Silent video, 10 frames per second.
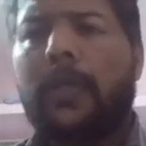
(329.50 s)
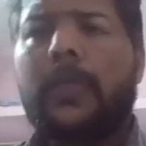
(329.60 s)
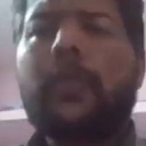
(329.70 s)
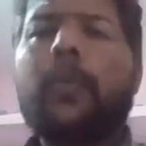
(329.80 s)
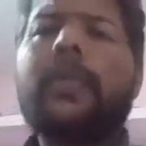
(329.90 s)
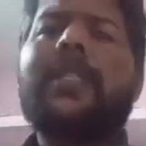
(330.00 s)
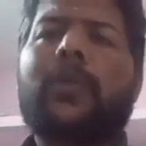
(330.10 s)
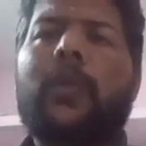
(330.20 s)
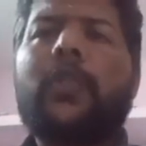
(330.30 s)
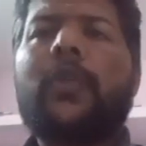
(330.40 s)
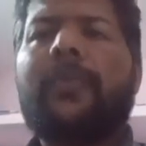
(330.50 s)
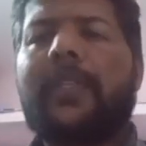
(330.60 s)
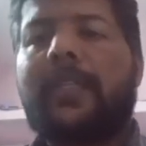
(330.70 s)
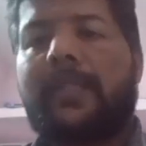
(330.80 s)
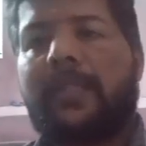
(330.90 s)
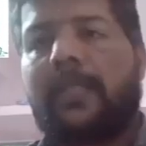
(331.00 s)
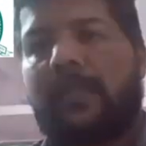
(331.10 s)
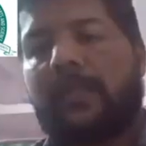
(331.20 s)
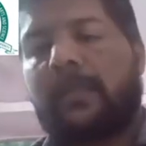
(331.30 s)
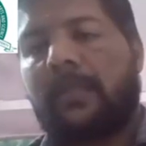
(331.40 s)
So what is the solution for these
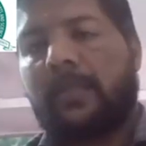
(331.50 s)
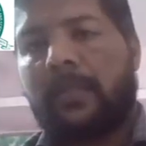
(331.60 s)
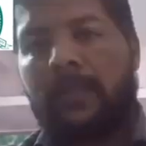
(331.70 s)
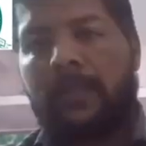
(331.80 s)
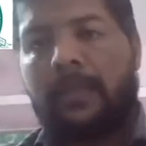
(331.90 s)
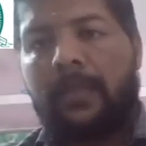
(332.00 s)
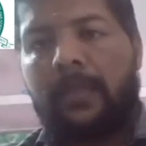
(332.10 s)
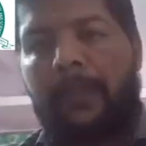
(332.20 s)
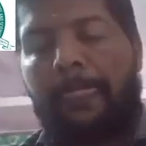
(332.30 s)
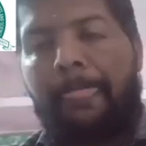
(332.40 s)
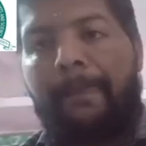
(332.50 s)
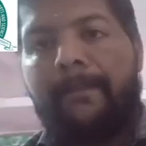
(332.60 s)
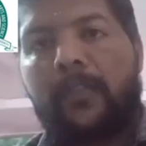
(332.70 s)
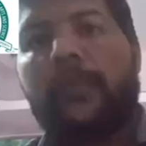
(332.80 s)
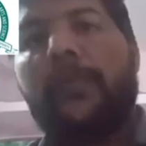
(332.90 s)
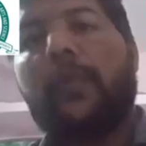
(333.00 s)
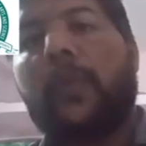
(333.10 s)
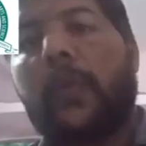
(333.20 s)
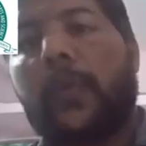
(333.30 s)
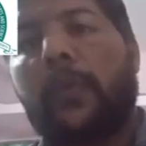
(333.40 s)
things? So if you
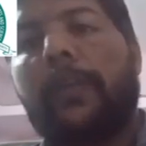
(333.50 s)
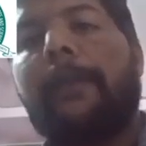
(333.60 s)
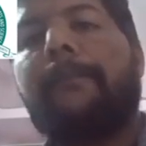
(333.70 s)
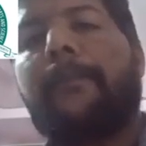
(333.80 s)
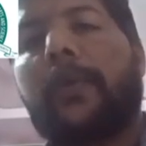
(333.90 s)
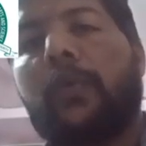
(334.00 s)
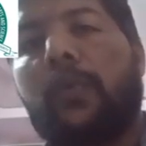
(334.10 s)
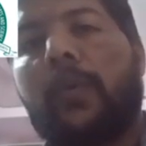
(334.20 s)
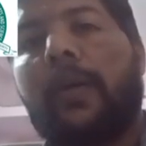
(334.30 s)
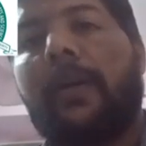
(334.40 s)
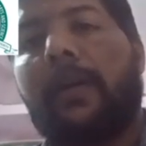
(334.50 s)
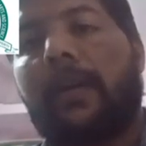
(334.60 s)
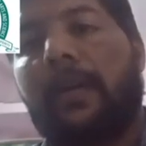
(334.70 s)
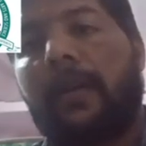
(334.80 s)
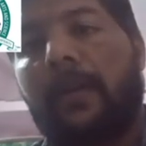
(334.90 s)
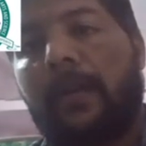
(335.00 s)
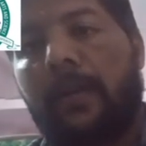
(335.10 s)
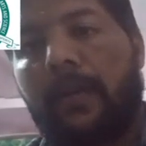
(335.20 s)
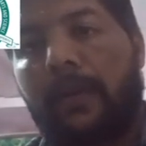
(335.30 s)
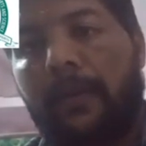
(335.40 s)
want to improve
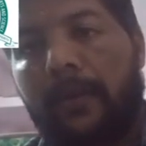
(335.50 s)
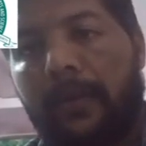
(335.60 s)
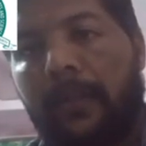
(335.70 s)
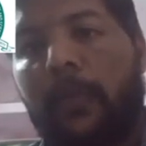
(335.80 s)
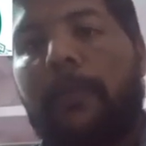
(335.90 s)
your